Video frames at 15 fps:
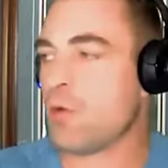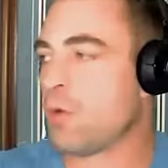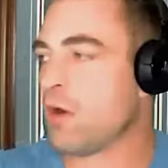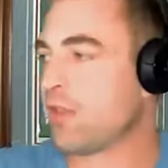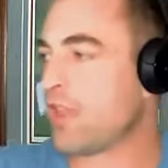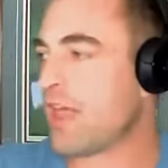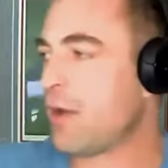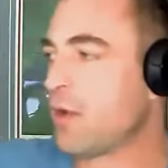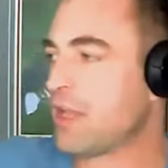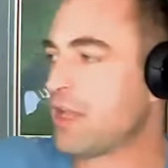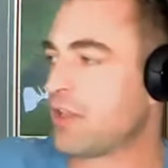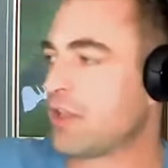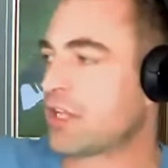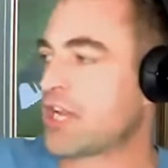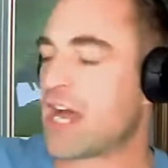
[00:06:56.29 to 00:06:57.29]

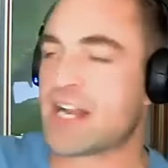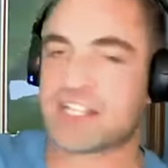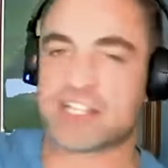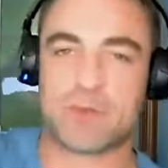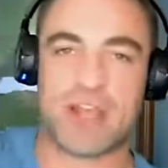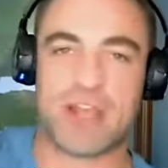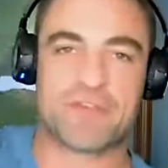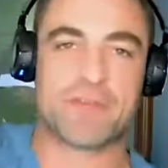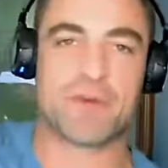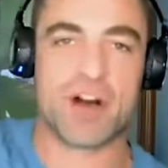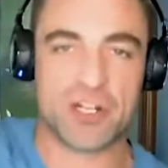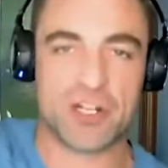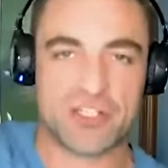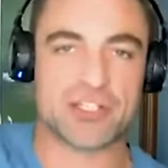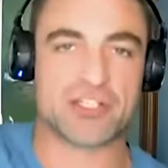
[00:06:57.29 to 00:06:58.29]
What got us away from
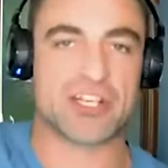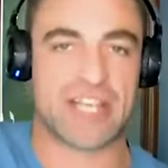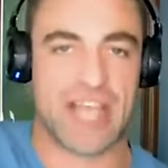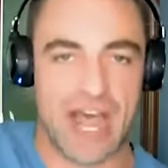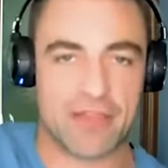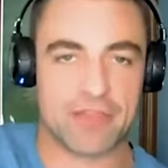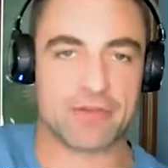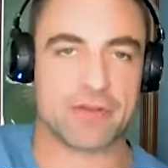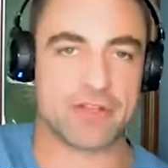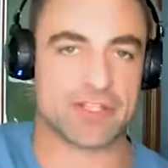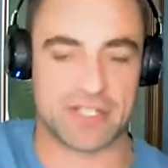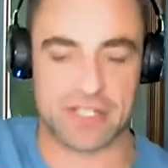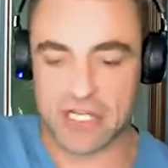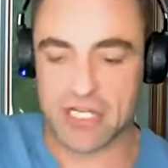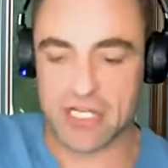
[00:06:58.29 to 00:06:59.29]
hunters and gatherers
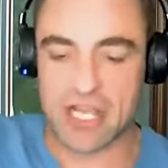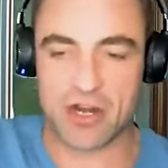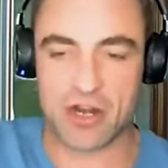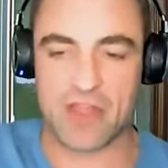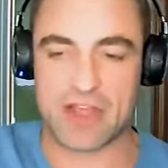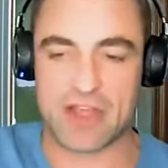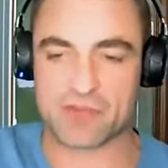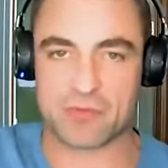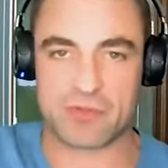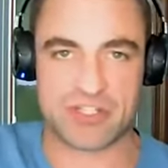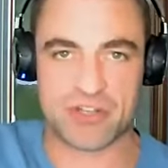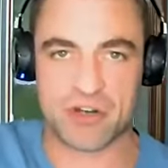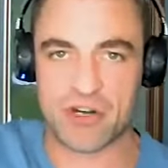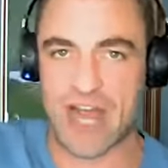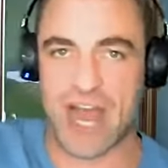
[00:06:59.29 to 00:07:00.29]
and all that is when we
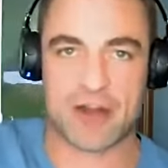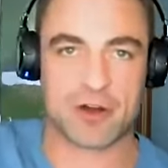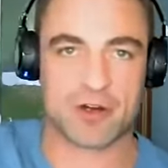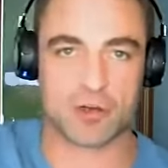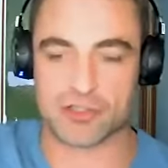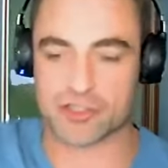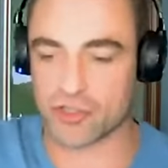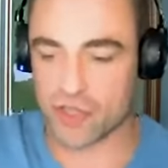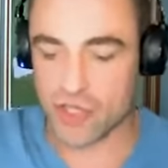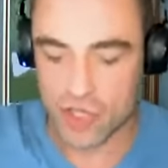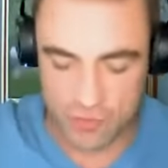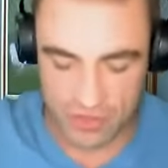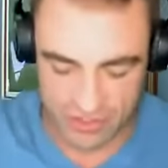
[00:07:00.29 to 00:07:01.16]
started agriculture, we